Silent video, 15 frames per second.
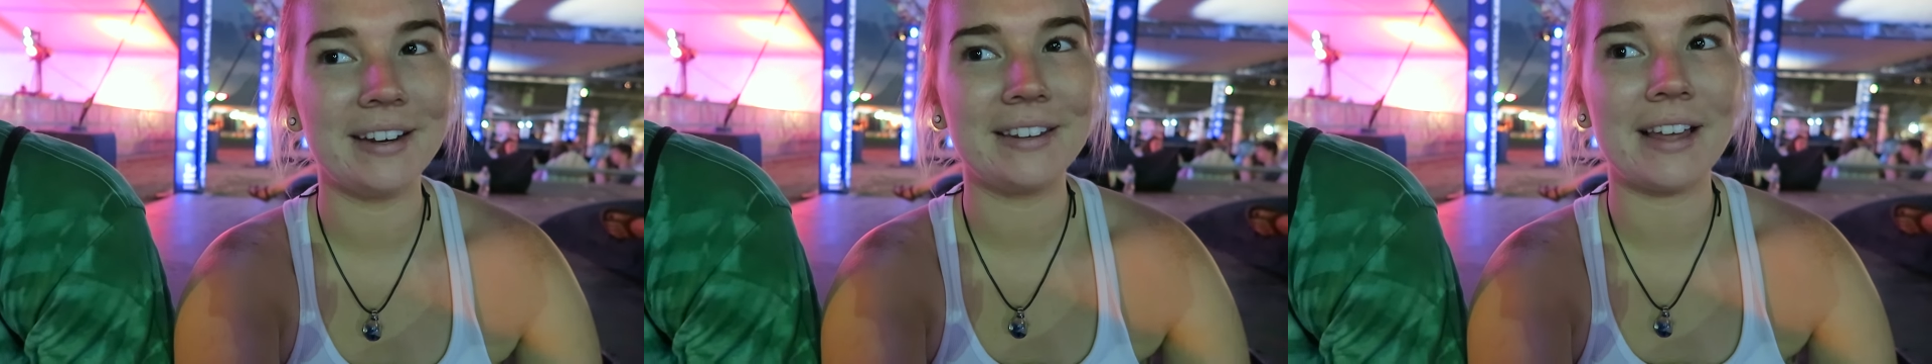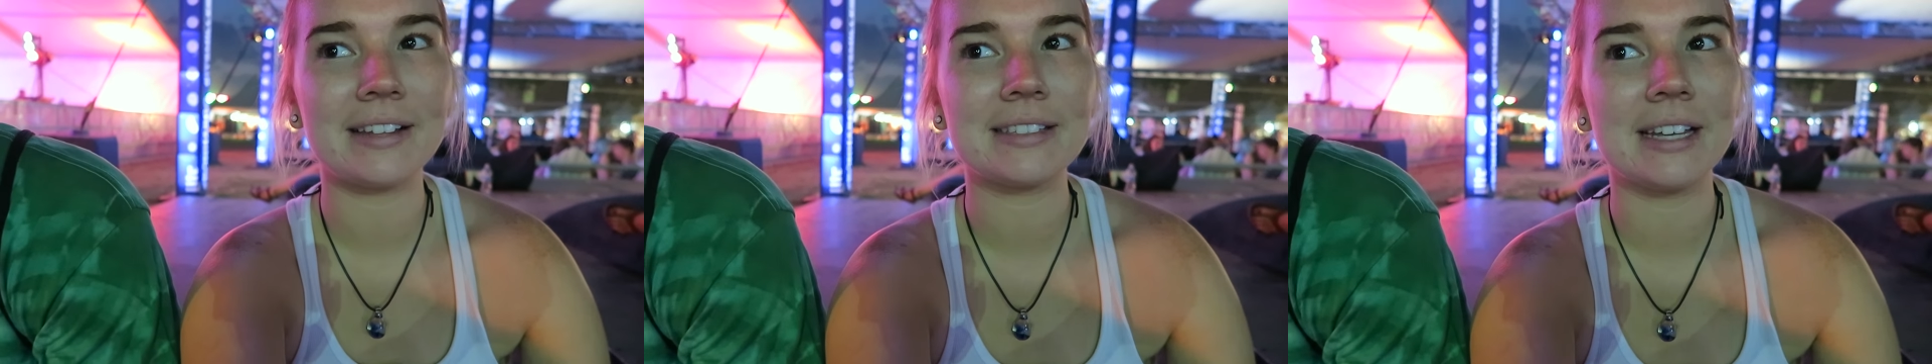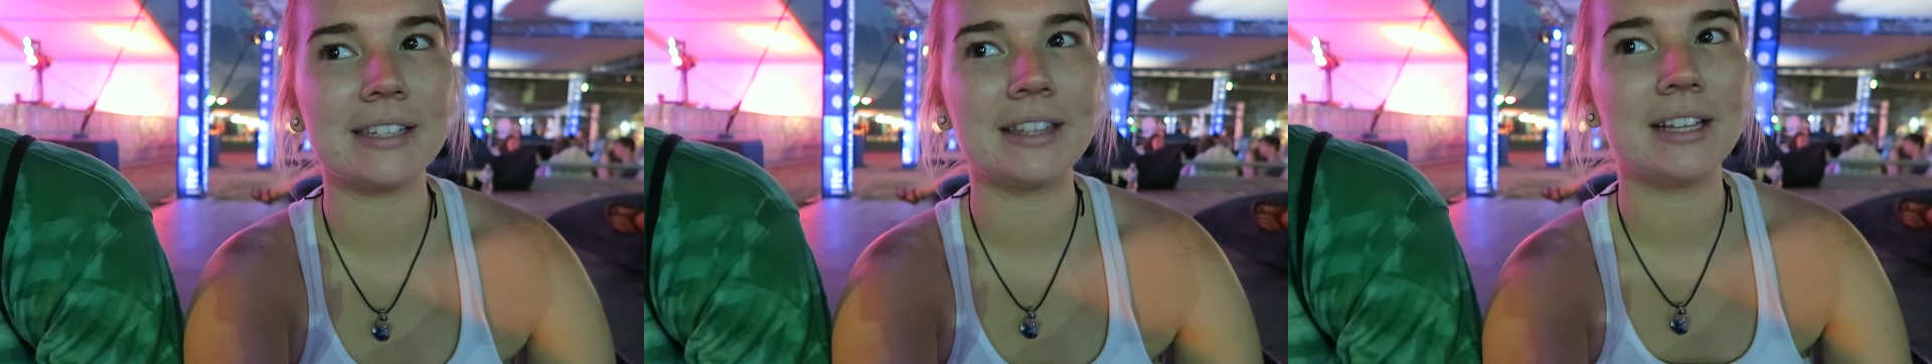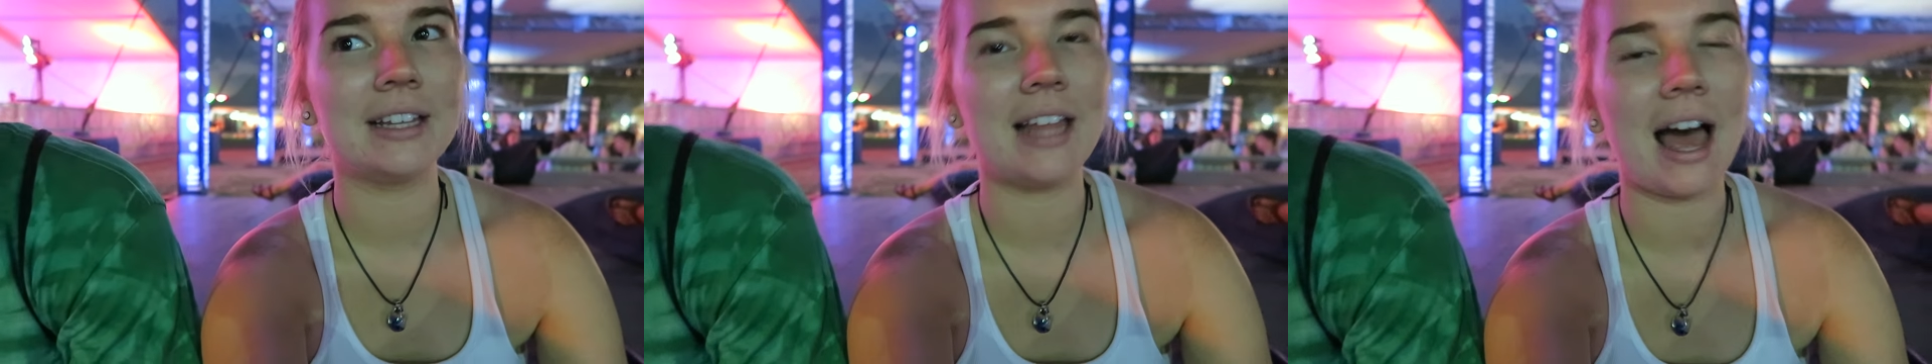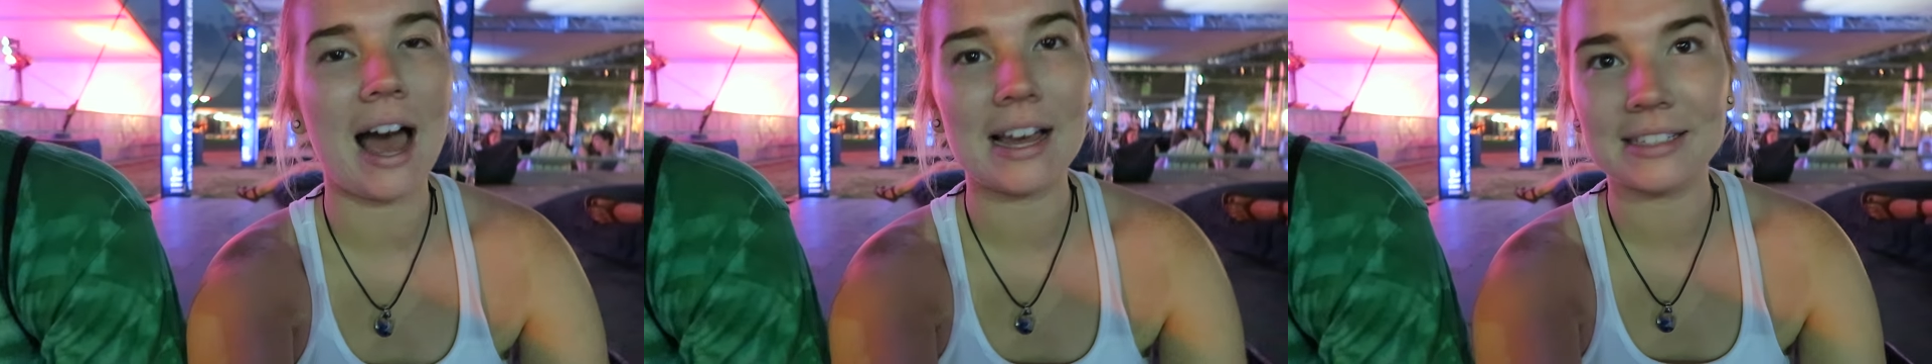That's like the
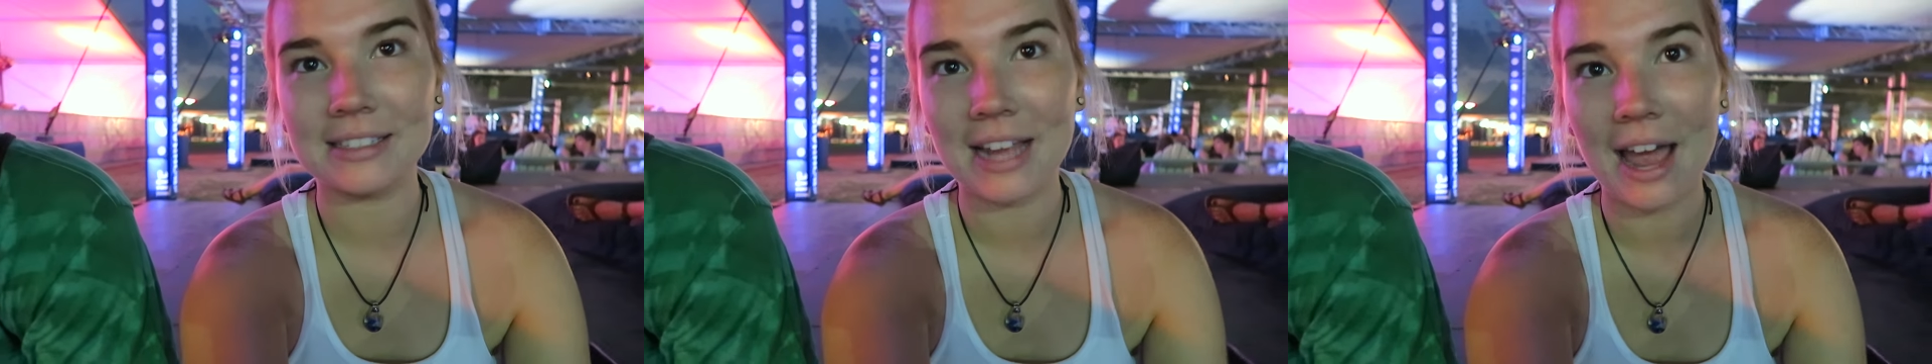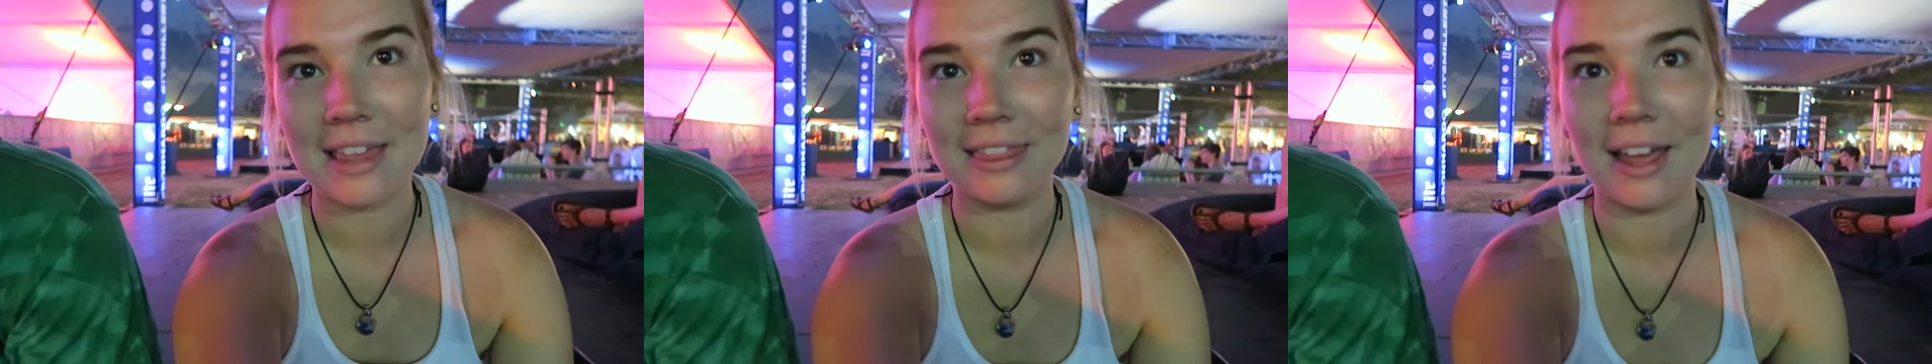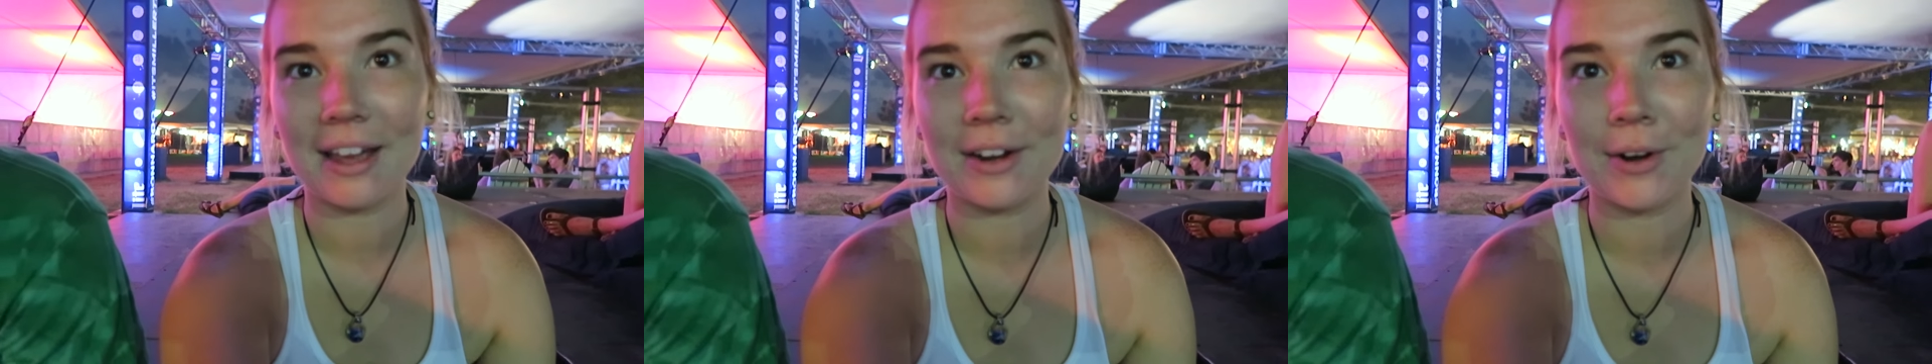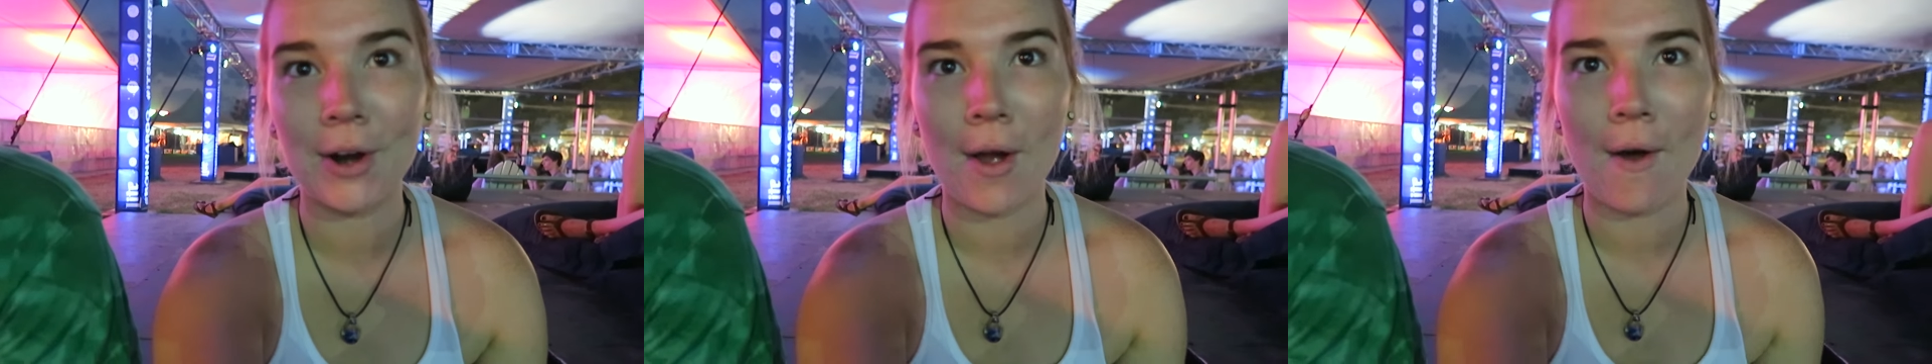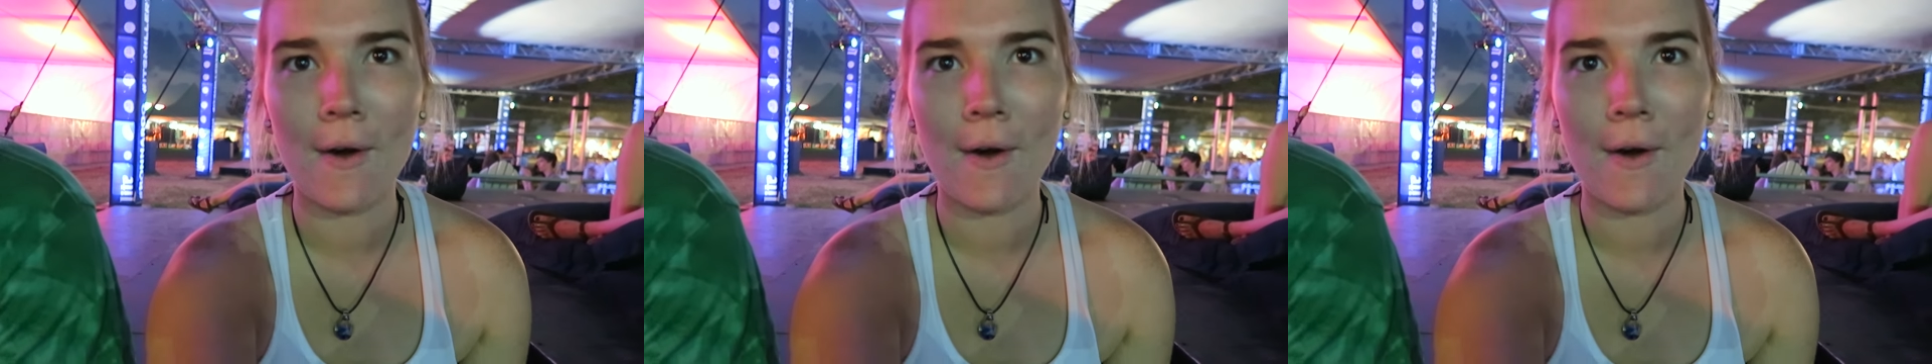last headliner